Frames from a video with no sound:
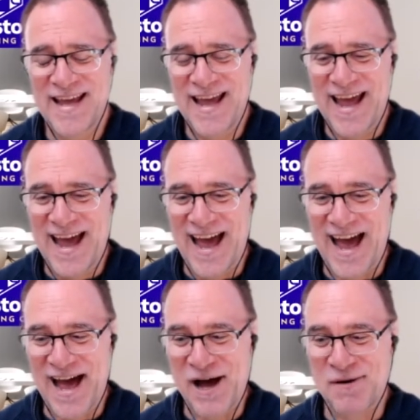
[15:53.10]
wow.
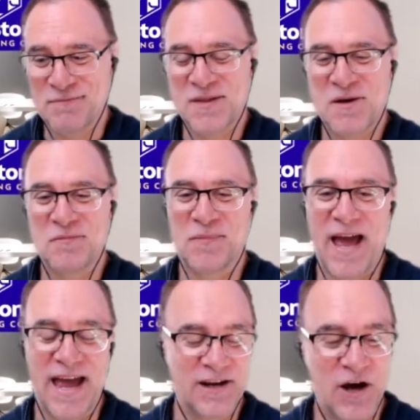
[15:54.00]
Um,
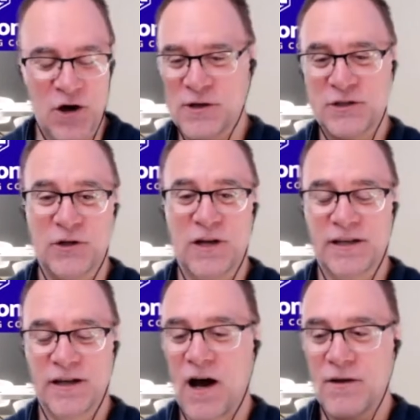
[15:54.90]
and I always thought like
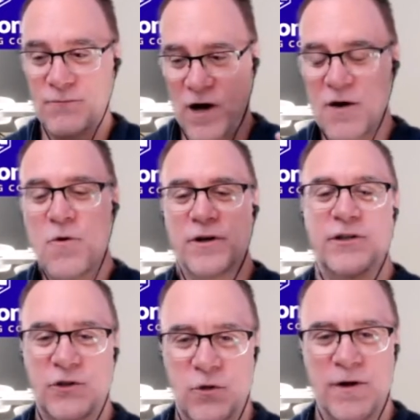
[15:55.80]
I, I wanted
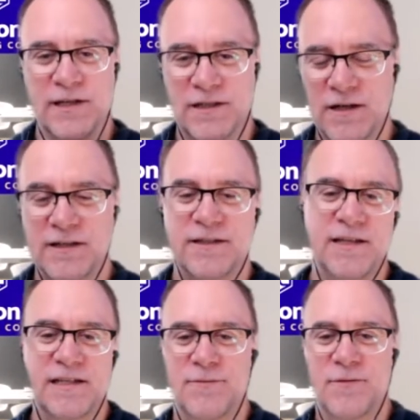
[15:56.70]
toys. Like I'd see
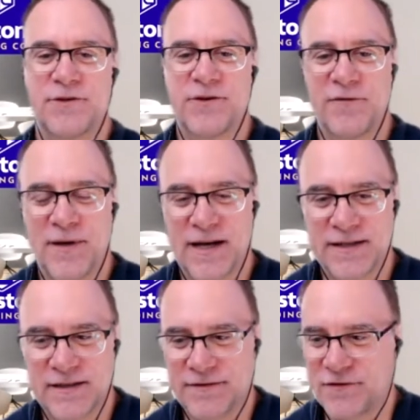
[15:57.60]
someone drive
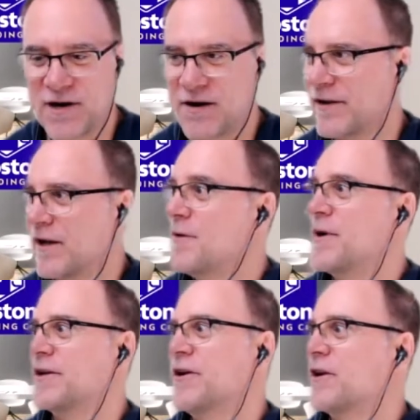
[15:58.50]
past in a Ferrari and go, "Oh my
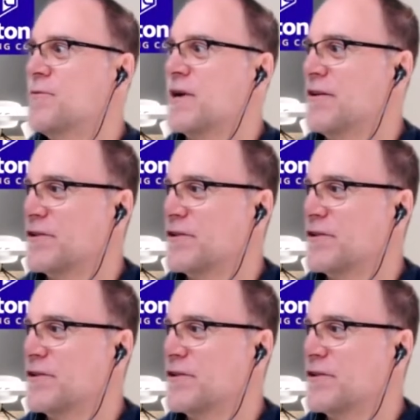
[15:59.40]
god, I want to have a